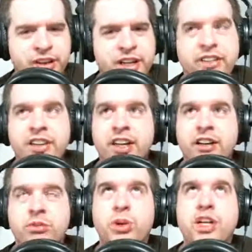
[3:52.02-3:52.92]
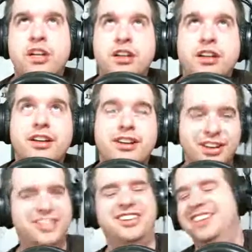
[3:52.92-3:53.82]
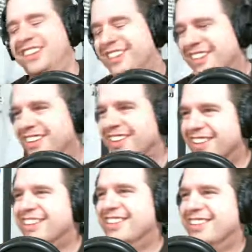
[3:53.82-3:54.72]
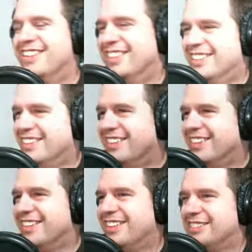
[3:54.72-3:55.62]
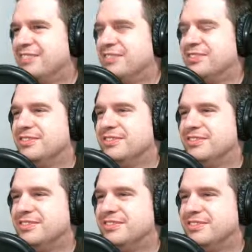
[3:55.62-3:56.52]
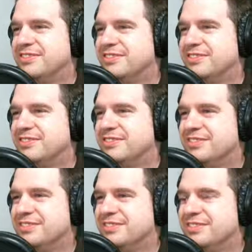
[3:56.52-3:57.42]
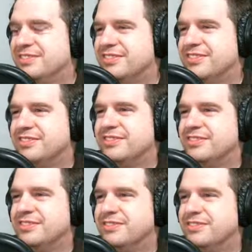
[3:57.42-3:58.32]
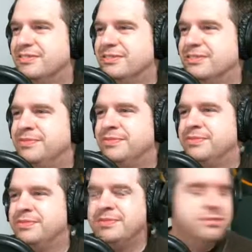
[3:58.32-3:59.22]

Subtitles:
We're gonna need a hacker. We're gonna need exactly like that. And in fact, it does